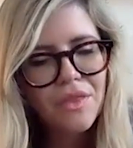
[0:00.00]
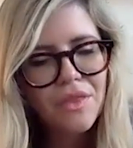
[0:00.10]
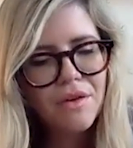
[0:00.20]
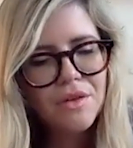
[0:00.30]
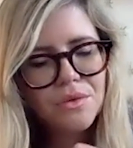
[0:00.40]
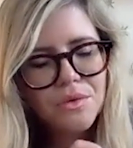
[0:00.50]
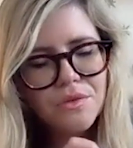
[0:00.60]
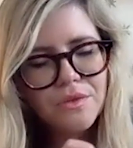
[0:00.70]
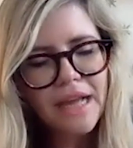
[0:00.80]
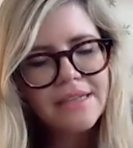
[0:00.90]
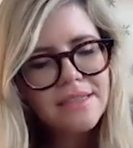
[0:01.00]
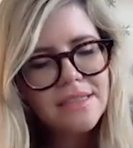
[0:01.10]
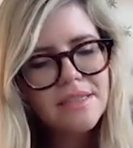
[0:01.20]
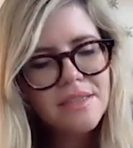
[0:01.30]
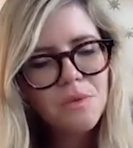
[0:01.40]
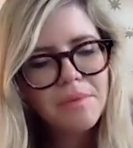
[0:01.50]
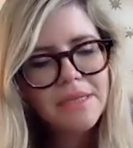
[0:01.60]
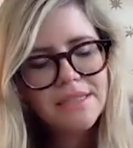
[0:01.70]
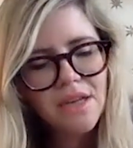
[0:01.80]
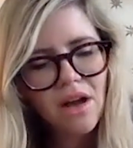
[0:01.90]
there are sort of lens into
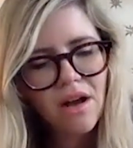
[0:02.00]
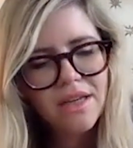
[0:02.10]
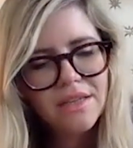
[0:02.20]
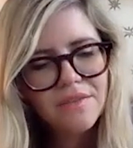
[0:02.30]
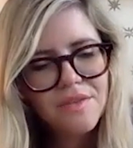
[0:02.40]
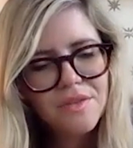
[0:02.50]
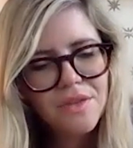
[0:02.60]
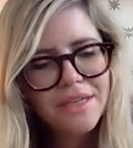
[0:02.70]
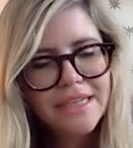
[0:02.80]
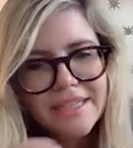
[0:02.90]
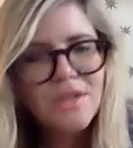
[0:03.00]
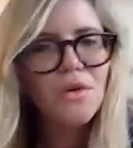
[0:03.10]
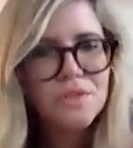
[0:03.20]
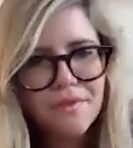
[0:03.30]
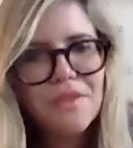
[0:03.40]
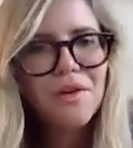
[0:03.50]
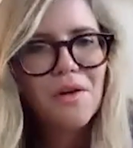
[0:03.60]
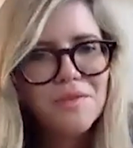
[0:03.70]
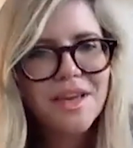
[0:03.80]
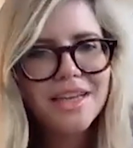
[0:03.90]
women's lives that lead to lots of other
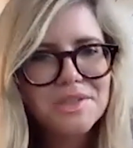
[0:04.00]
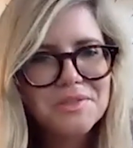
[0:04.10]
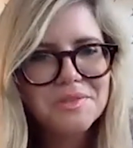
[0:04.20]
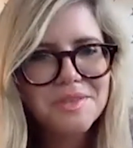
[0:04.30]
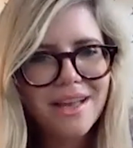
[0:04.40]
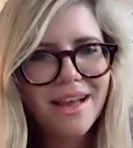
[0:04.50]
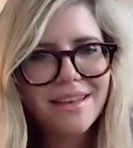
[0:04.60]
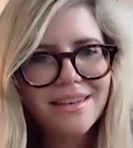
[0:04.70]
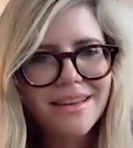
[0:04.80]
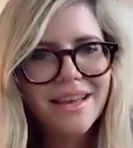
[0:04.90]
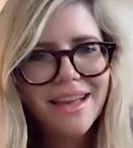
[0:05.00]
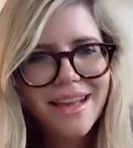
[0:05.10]
conversations. Yeah. And